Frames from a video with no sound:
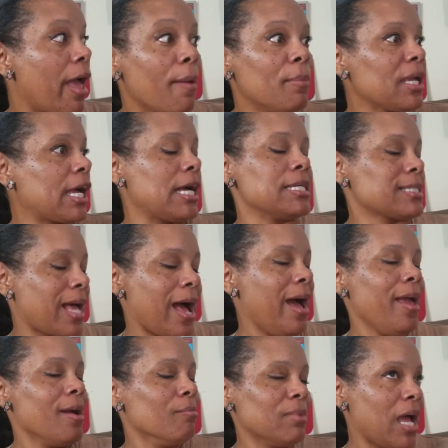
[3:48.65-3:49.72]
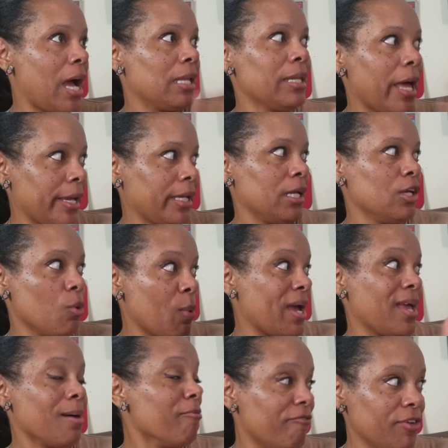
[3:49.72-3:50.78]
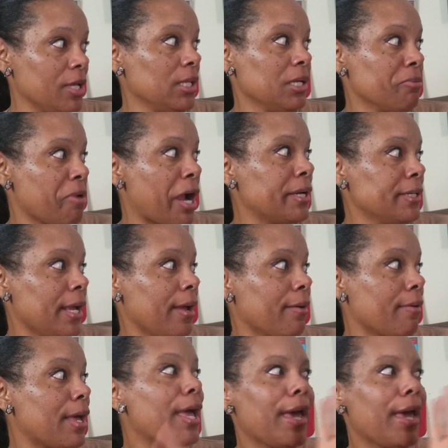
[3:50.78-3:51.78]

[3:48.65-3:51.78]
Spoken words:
Because I am not liking the way I'm feeling right now,